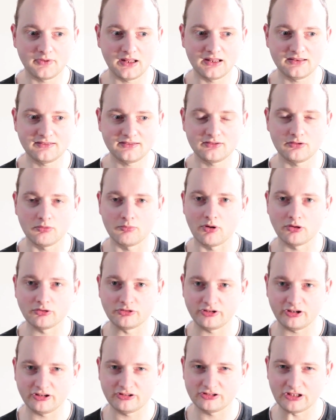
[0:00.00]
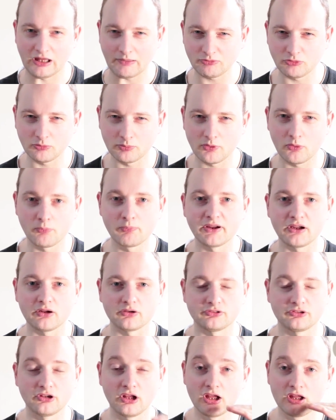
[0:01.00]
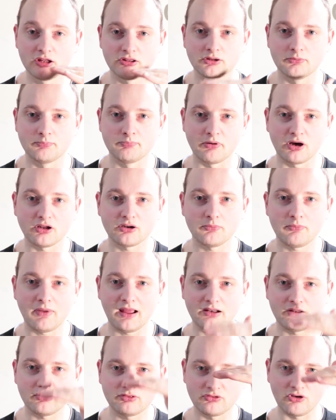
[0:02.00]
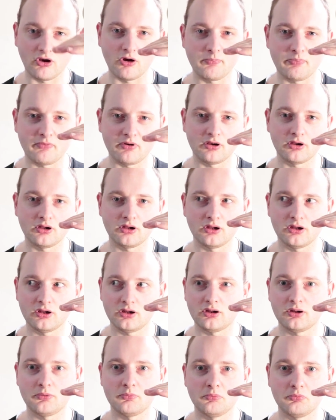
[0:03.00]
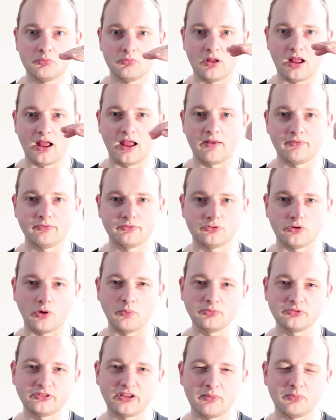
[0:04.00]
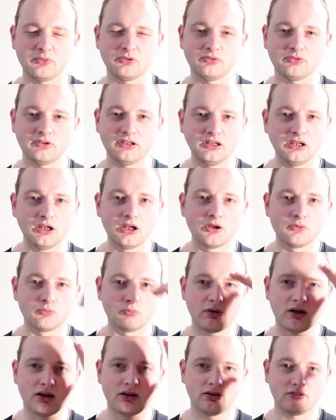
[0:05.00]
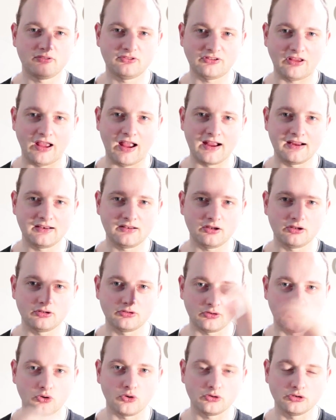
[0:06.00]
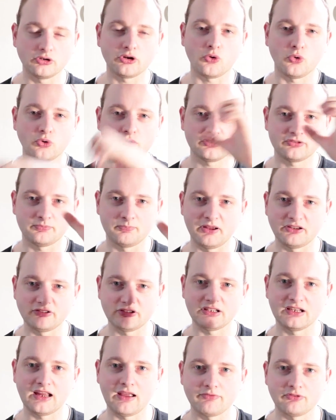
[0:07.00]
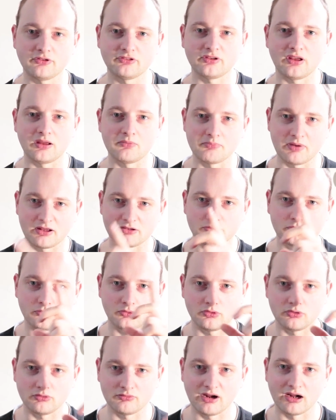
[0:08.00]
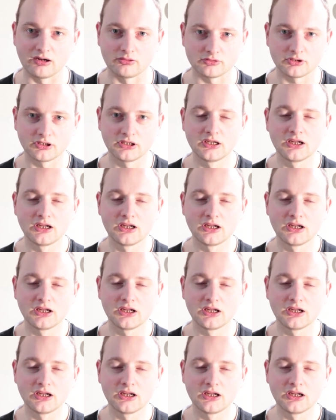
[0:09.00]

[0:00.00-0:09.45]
it's the most acceptable because the bottom and the top have some symmetry, where the side, the corners basically have the same bezel all around,